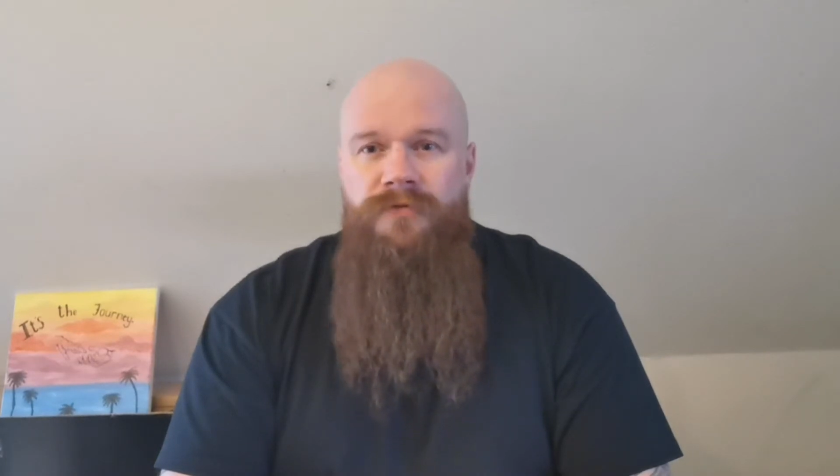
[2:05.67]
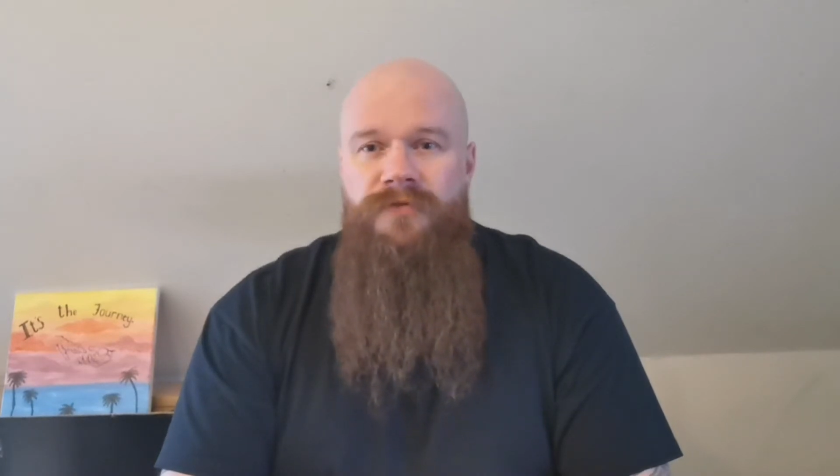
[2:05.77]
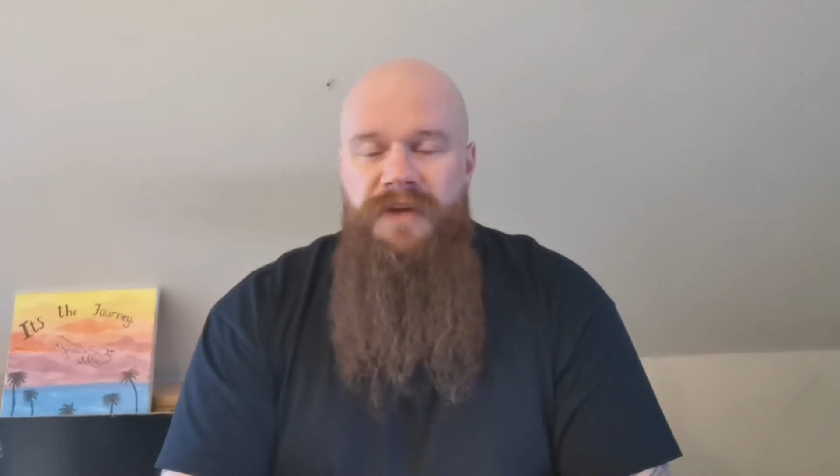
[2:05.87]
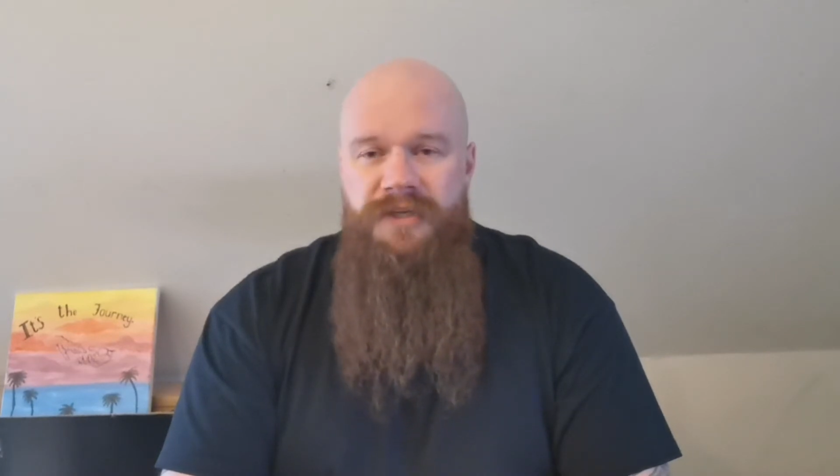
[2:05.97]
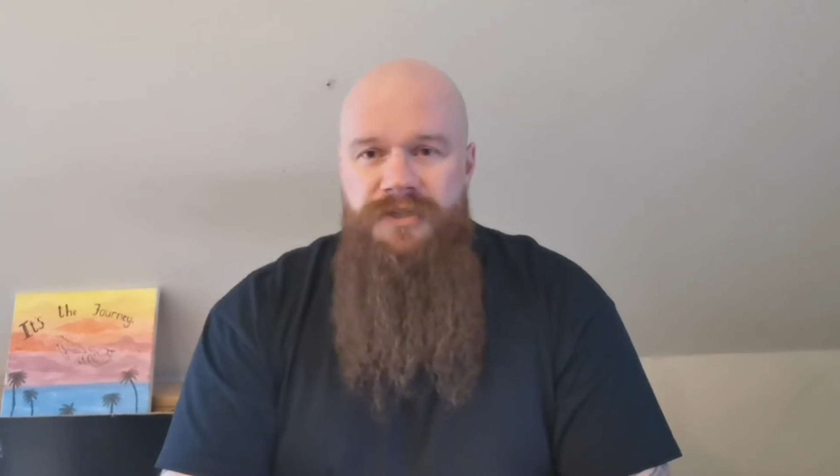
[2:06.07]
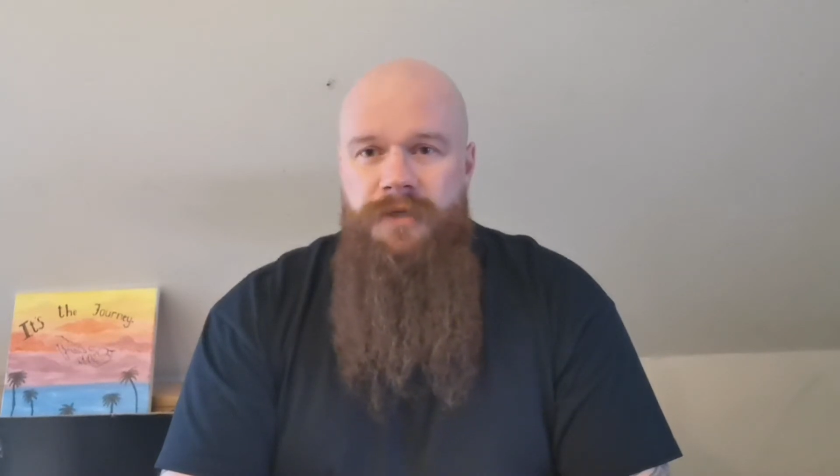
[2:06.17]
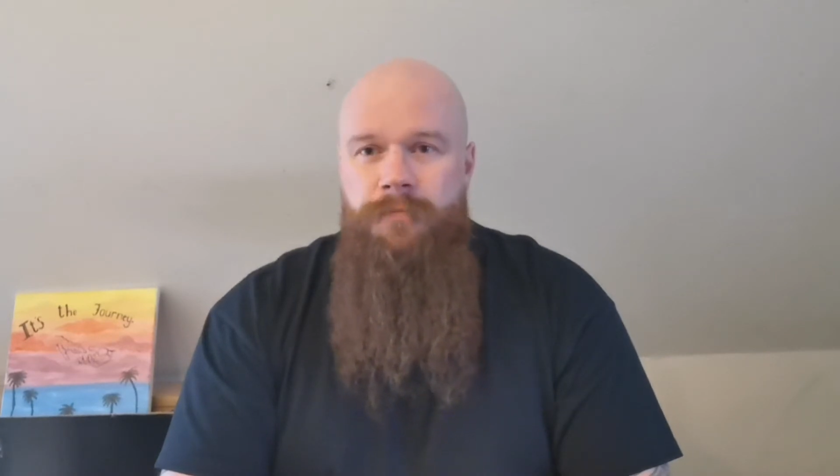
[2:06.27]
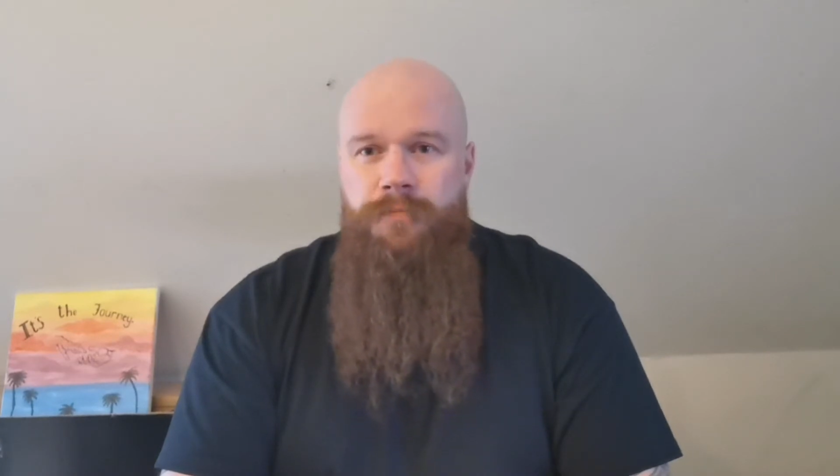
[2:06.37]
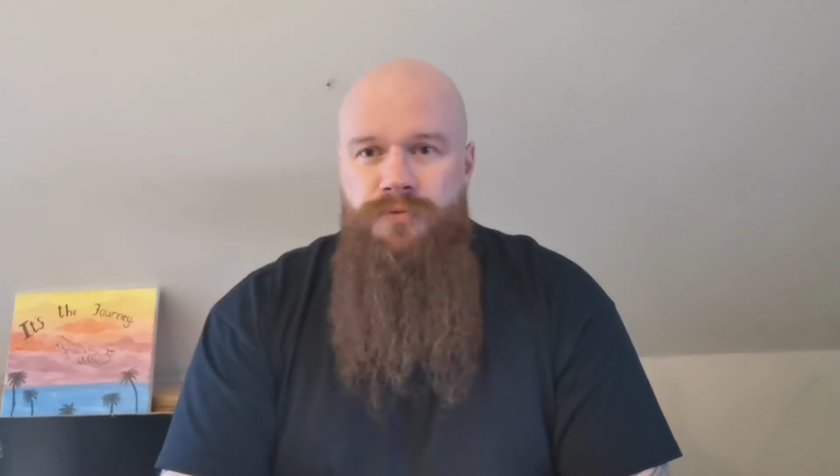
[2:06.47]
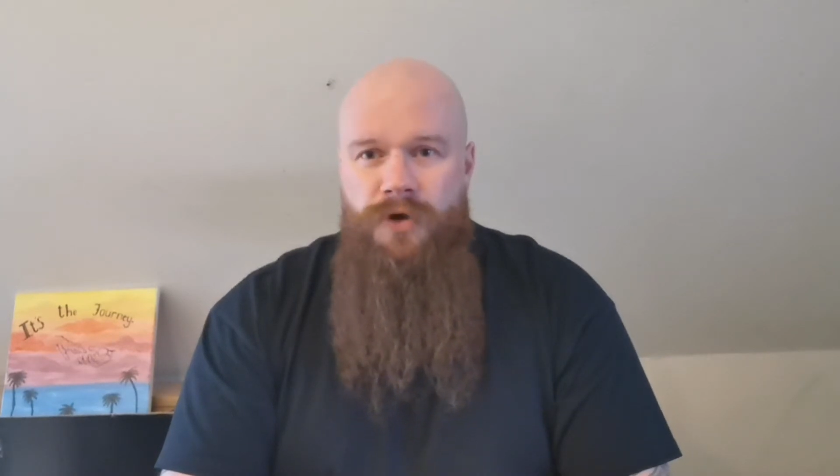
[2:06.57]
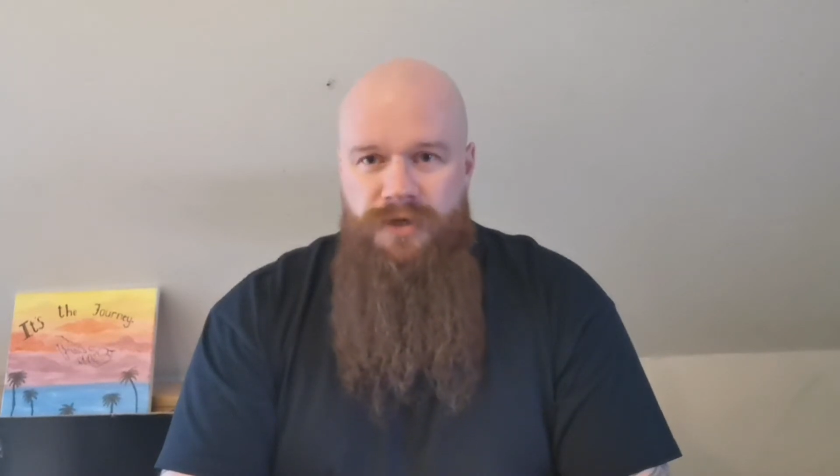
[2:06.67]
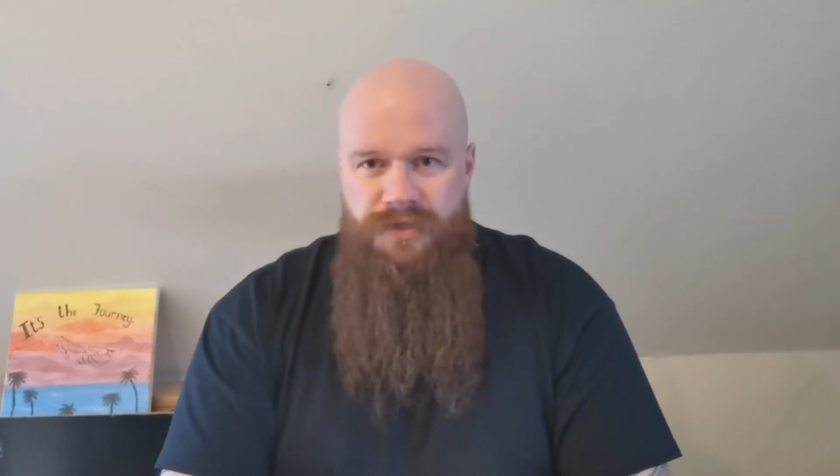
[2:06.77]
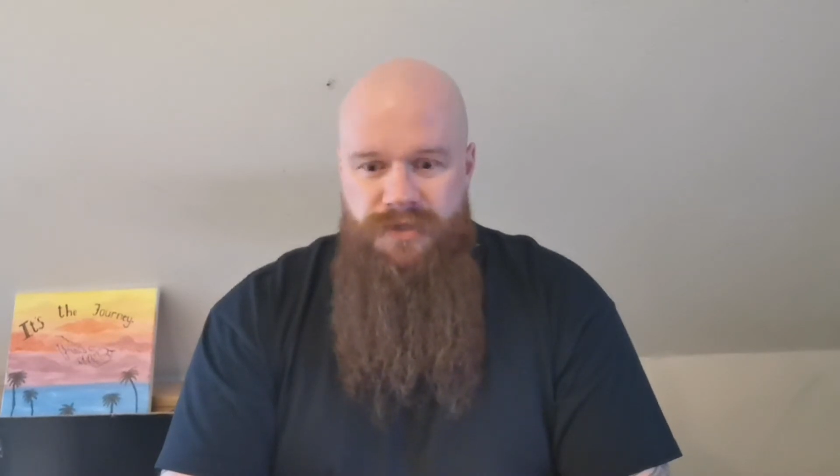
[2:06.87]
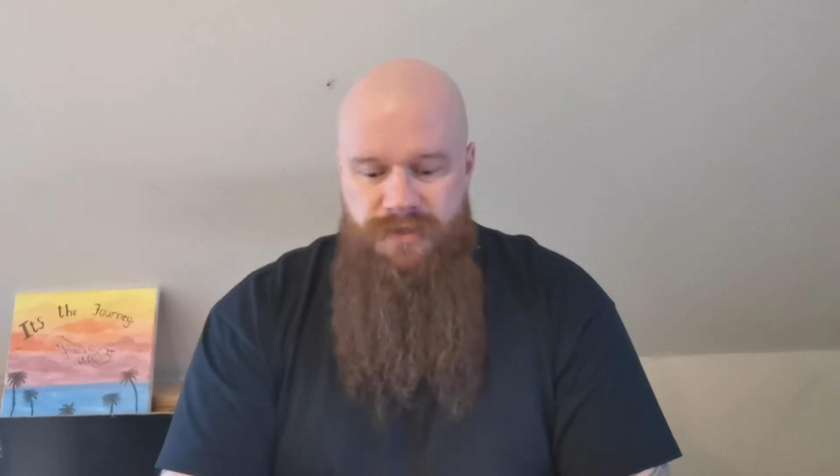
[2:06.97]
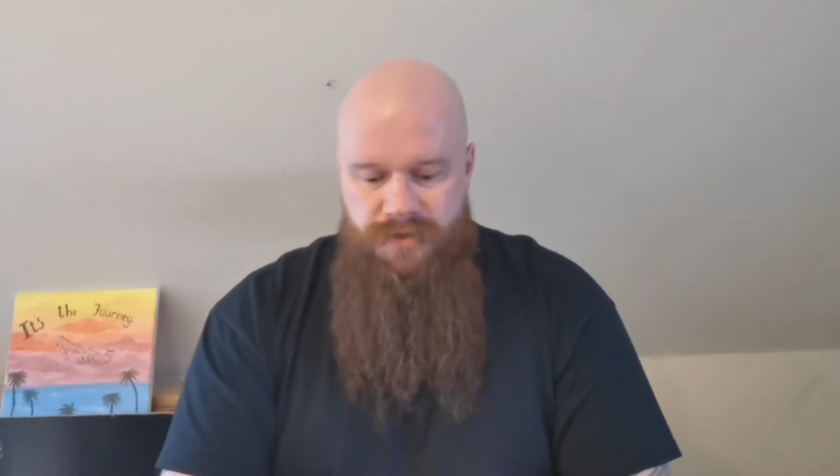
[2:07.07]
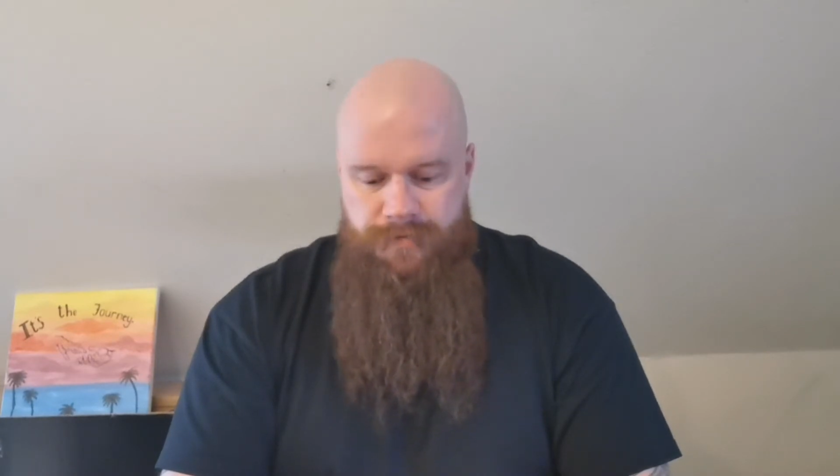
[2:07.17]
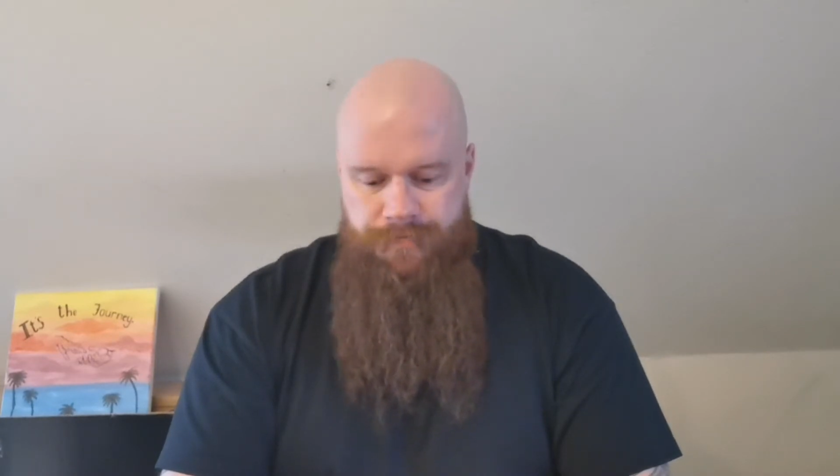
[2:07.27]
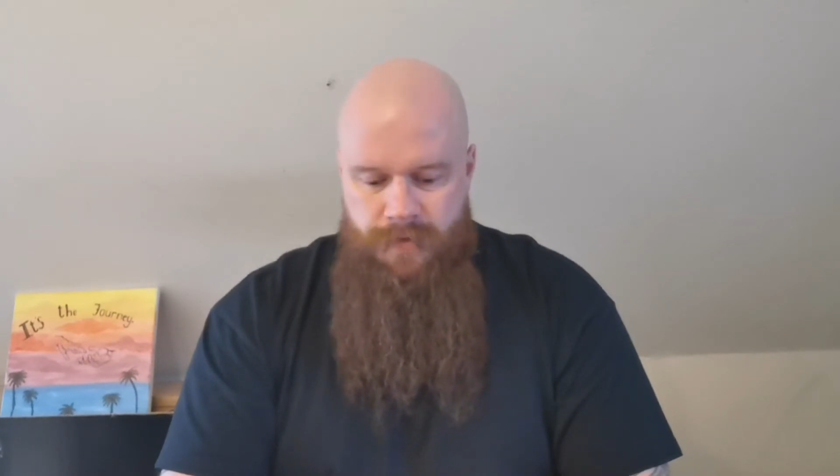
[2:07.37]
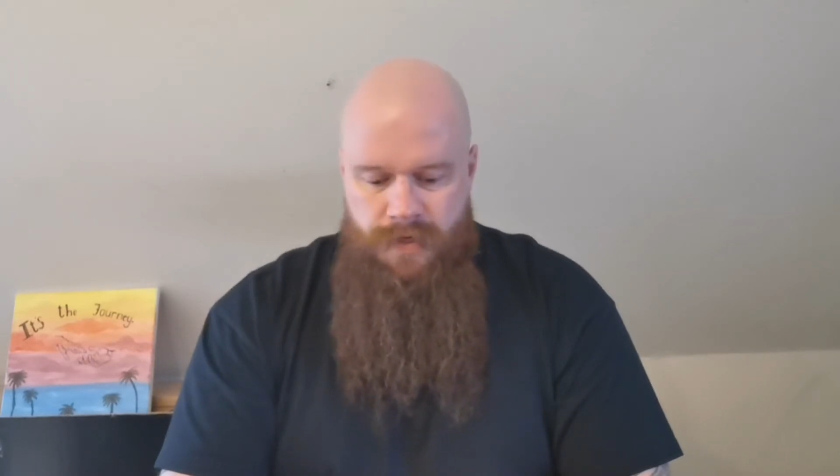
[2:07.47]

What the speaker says: finishing process.